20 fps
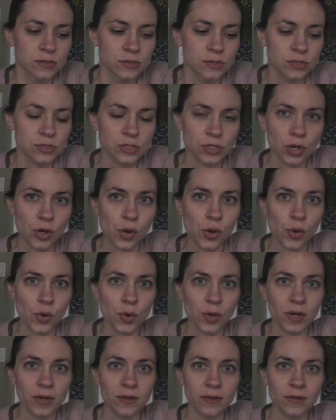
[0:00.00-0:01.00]

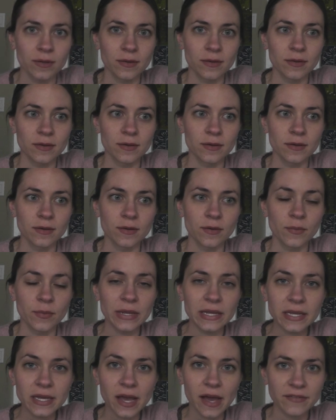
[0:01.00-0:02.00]
So
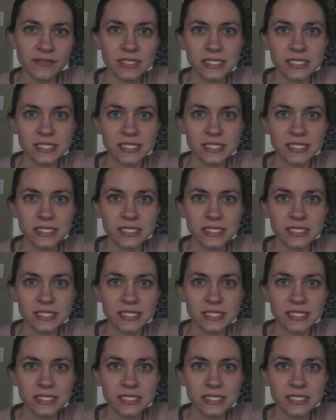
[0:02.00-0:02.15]
we have